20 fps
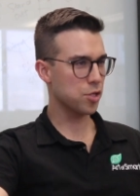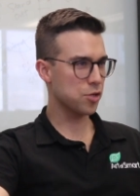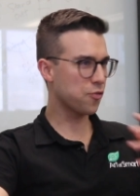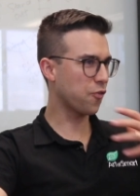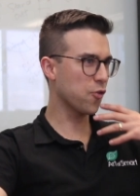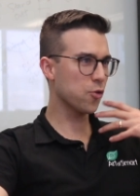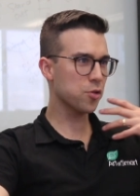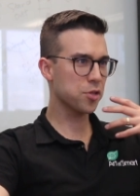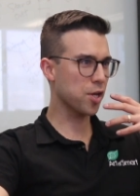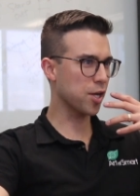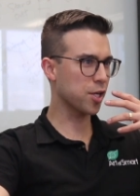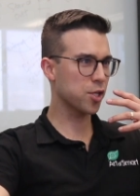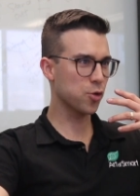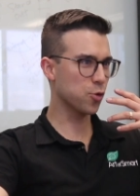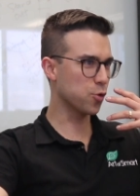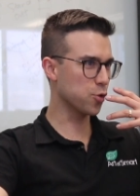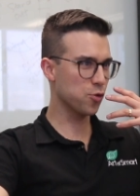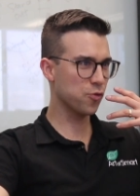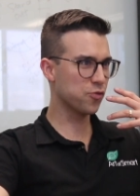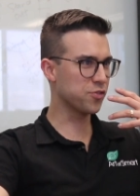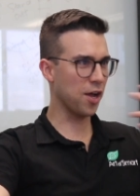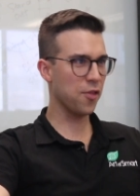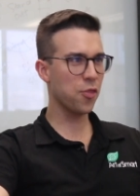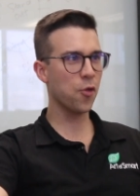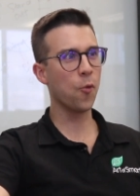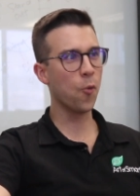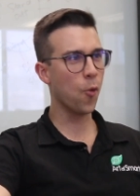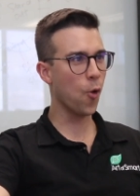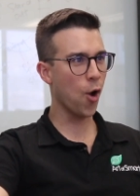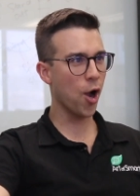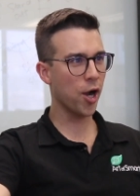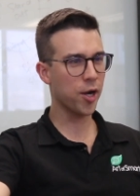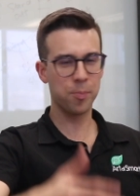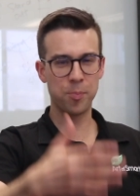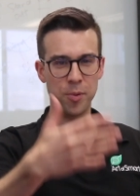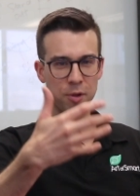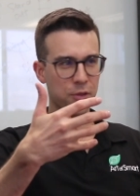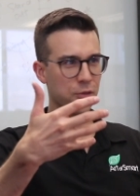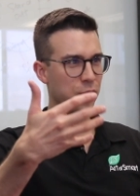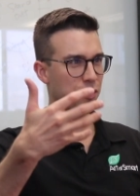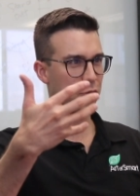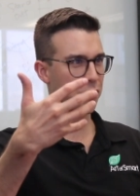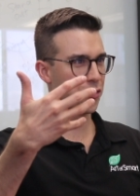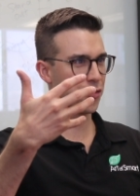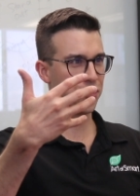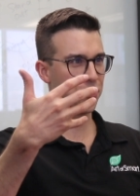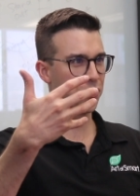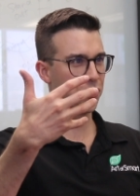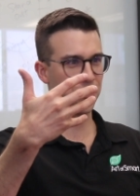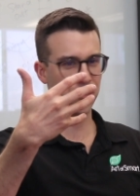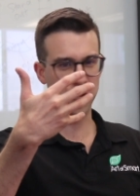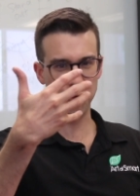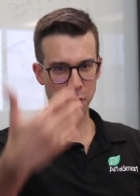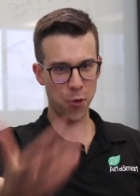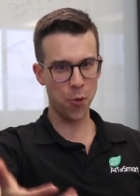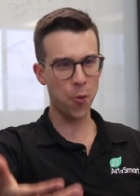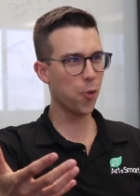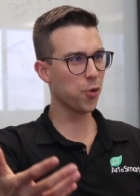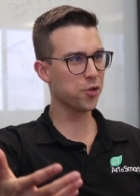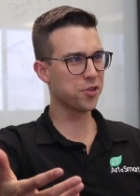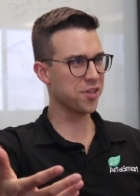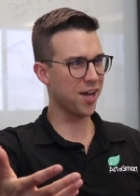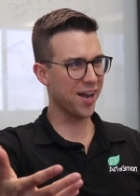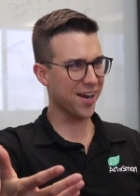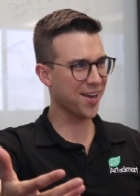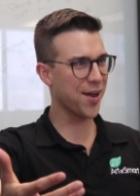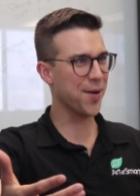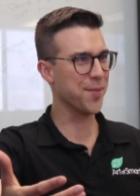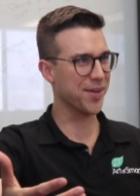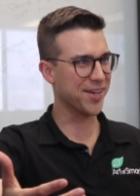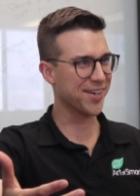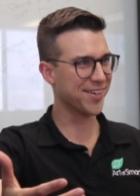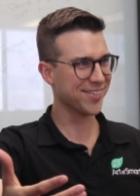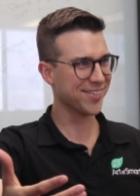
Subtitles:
it feels like you've done the work, but the rewards aren't coming,